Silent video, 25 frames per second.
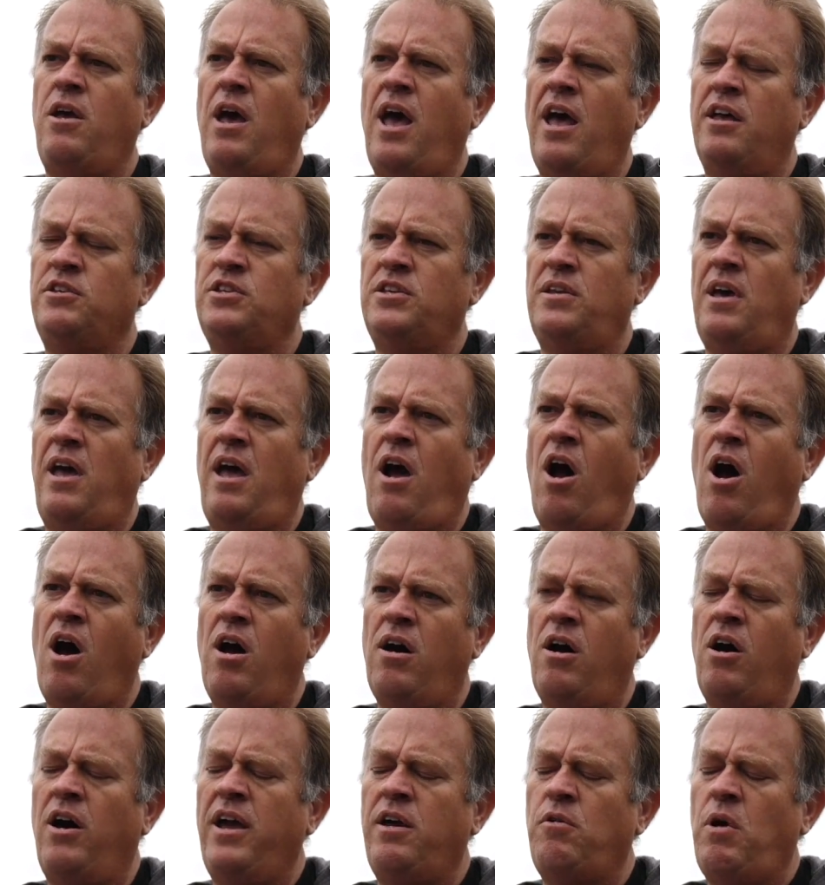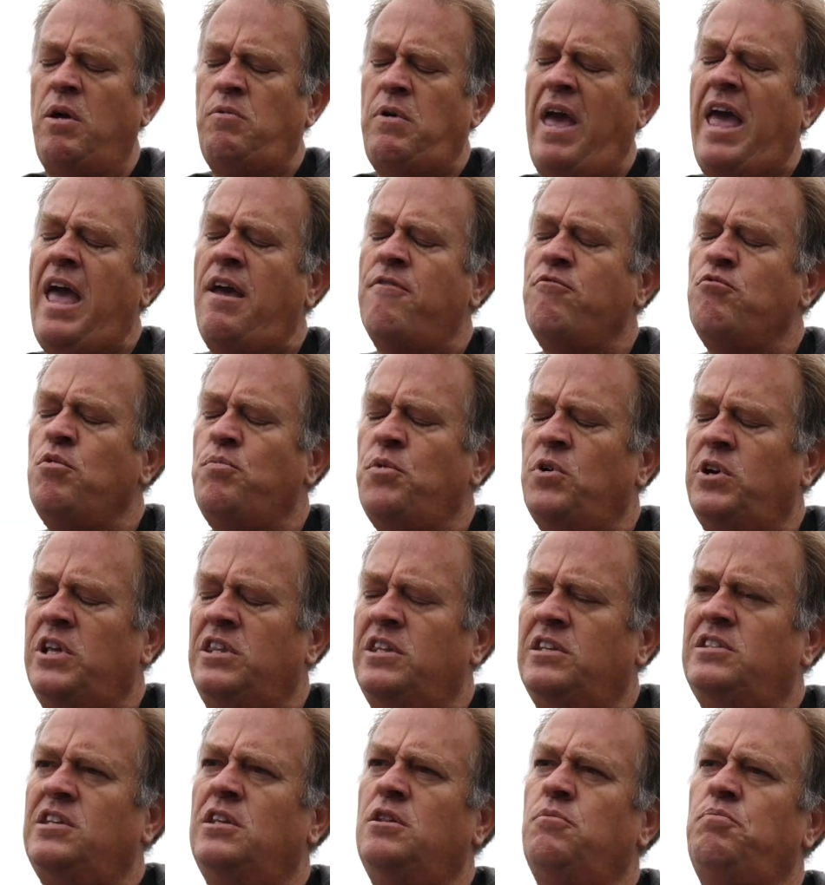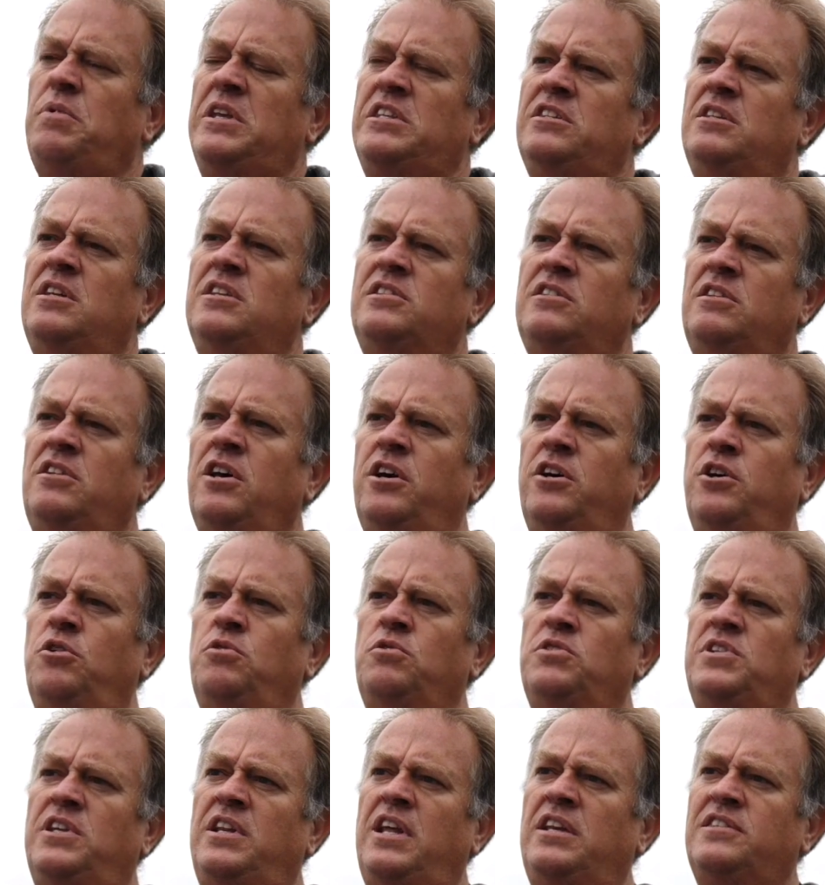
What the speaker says: as I, everybody that's in the business knows,